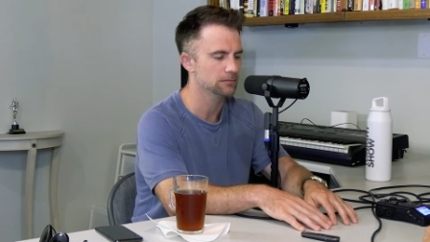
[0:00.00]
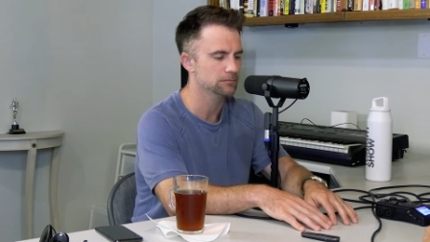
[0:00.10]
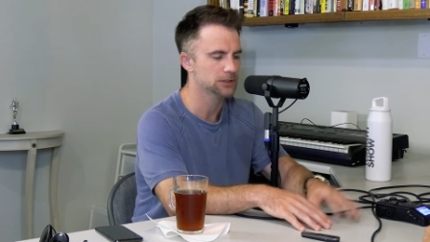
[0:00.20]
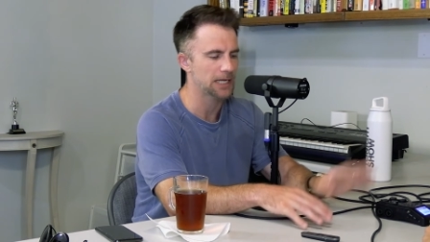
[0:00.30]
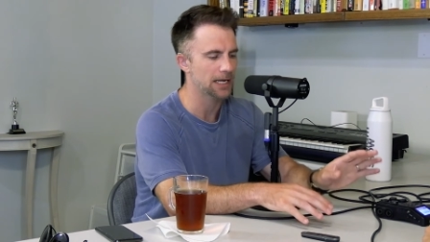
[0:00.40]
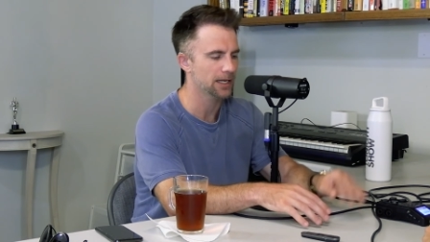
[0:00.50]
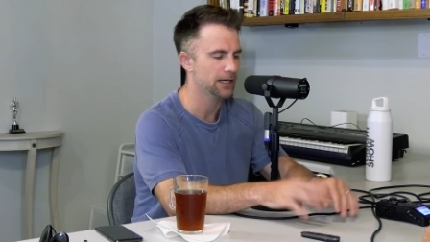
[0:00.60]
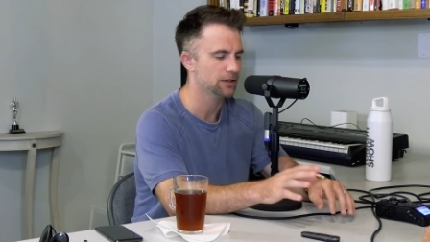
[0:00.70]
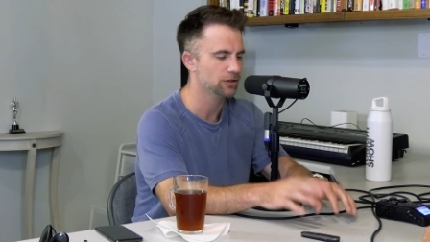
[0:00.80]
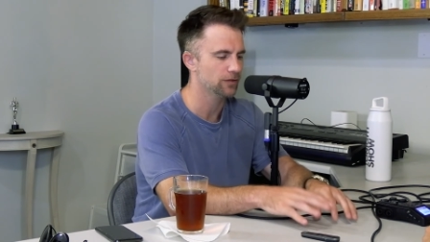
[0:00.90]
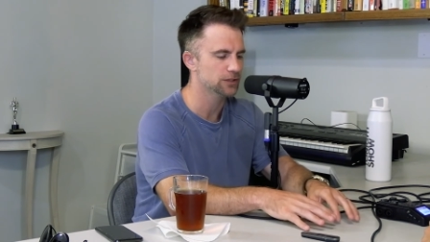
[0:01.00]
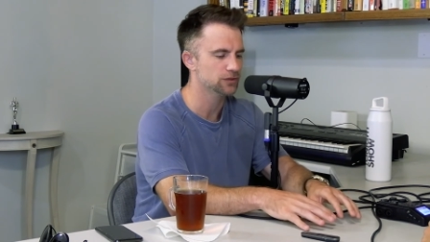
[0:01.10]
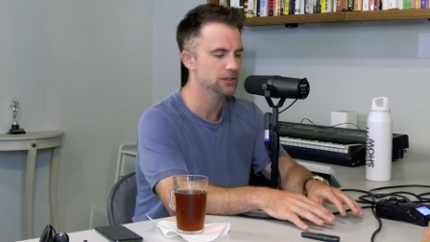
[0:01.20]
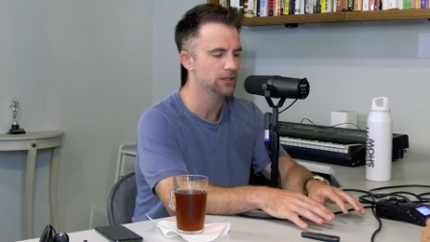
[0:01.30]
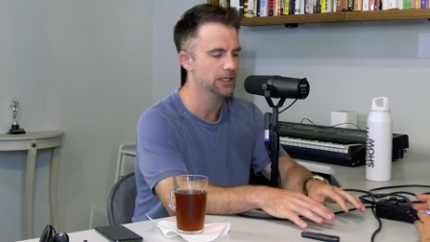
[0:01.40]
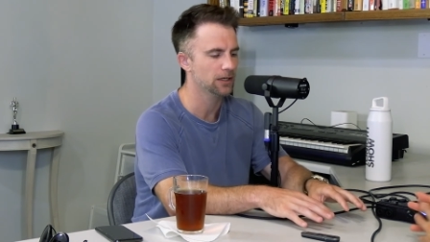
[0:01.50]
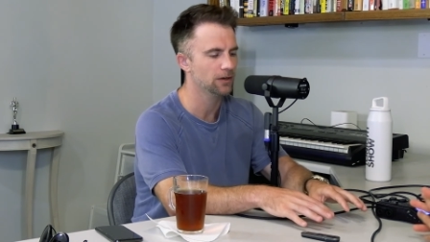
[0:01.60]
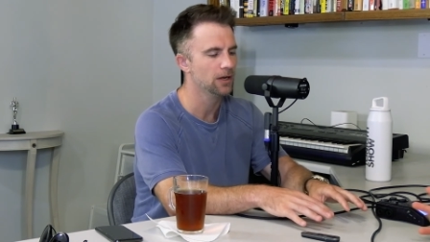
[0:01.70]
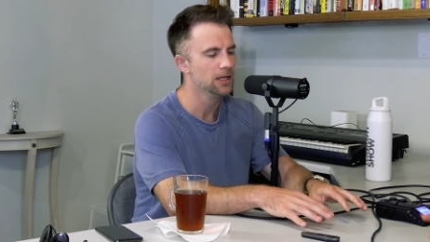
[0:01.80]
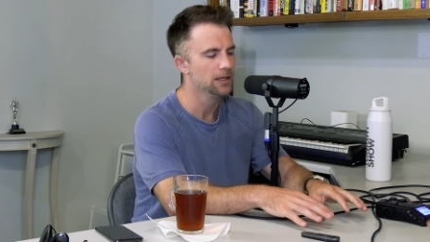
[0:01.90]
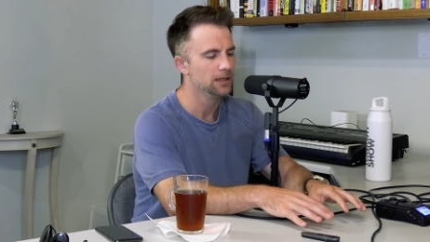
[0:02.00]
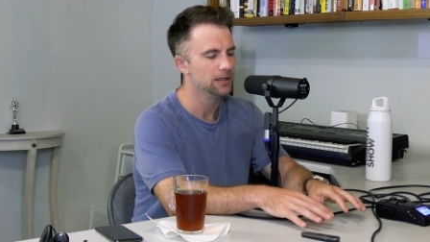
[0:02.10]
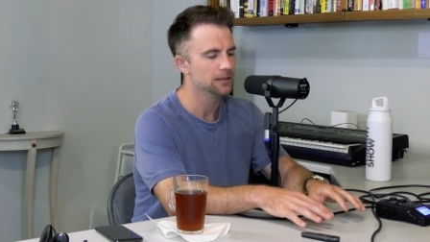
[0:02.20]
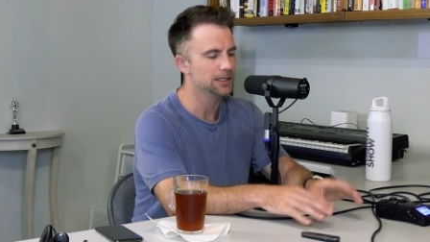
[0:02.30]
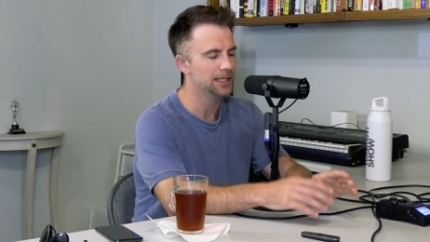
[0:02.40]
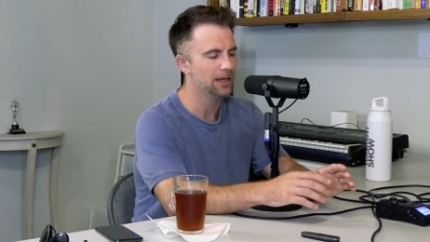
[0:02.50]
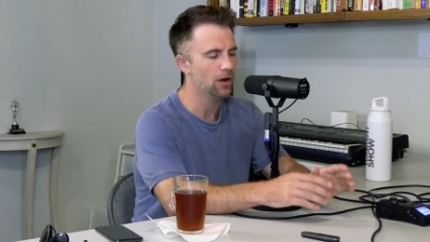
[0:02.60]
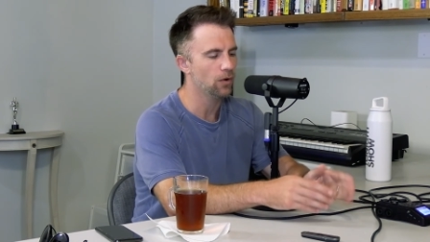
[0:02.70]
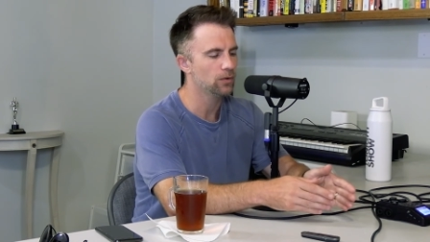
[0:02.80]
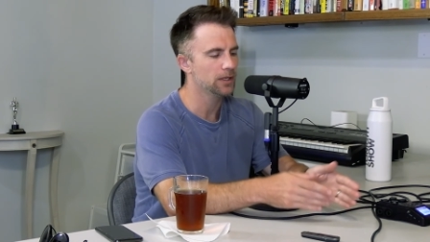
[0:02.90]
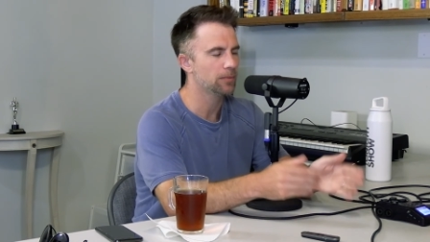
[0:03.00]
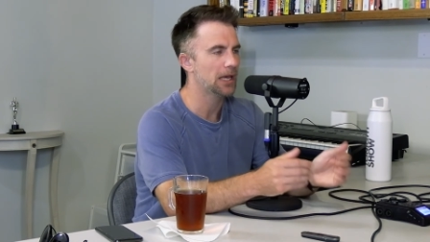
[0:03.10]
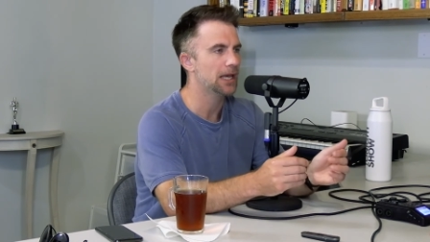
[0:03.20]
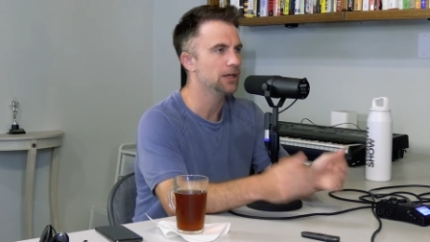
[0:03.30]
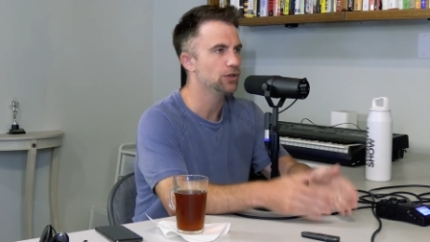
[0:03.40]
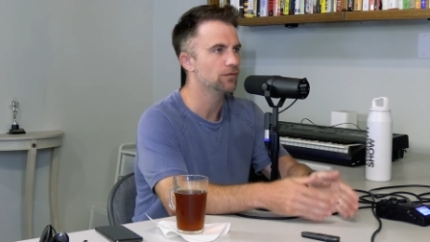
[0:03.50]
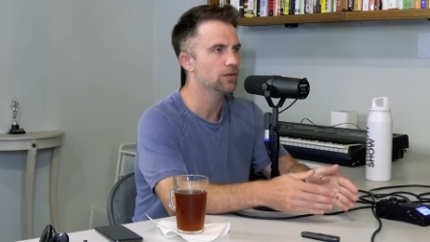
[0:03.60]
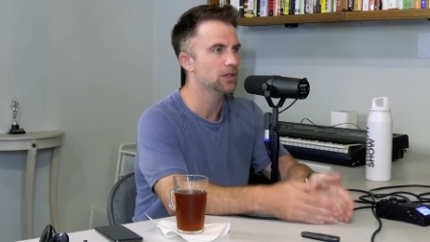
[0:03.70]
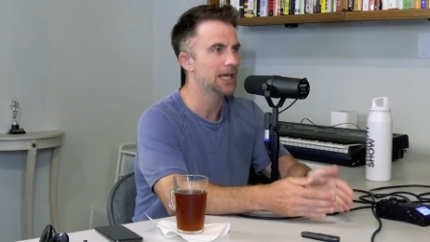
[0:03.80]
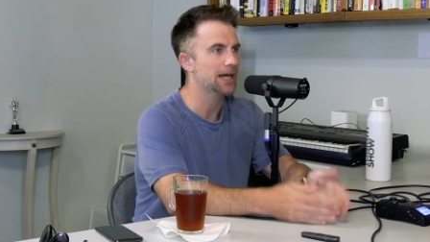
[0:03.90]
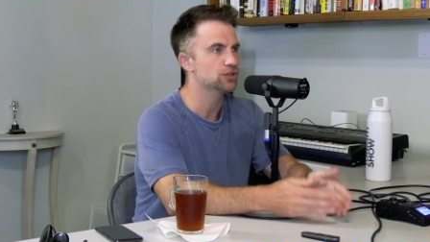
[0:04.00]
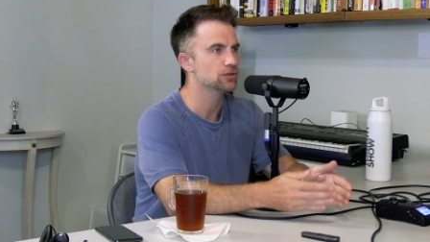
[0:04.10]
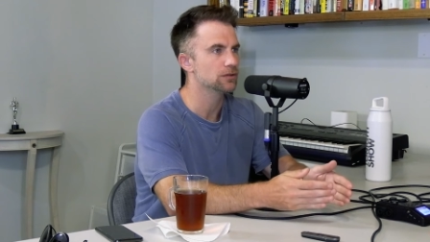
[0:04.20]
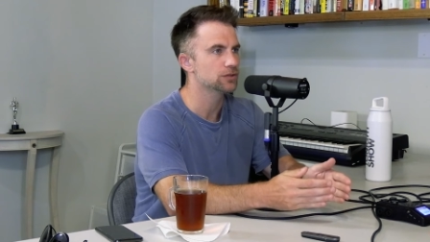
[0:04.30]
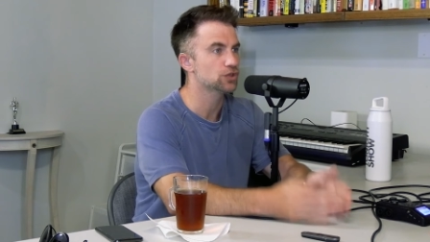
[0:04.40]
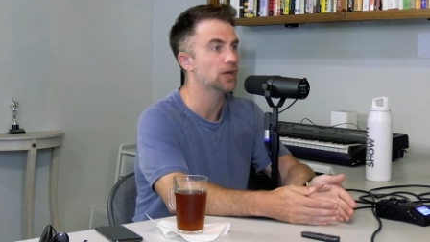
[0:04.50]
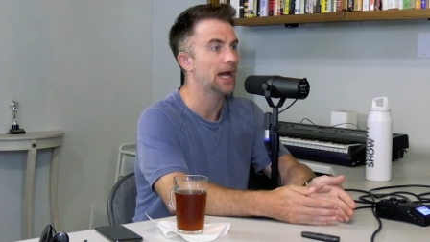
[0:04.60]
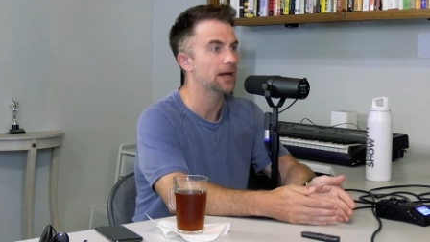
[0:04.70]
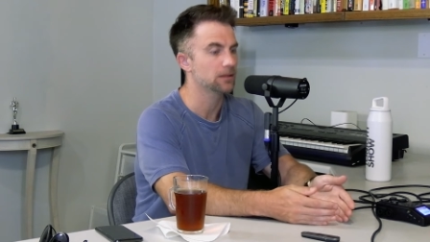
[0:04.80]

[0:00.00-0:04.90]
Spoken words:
satellite or terrestrial radio. They only pay you for the actual track,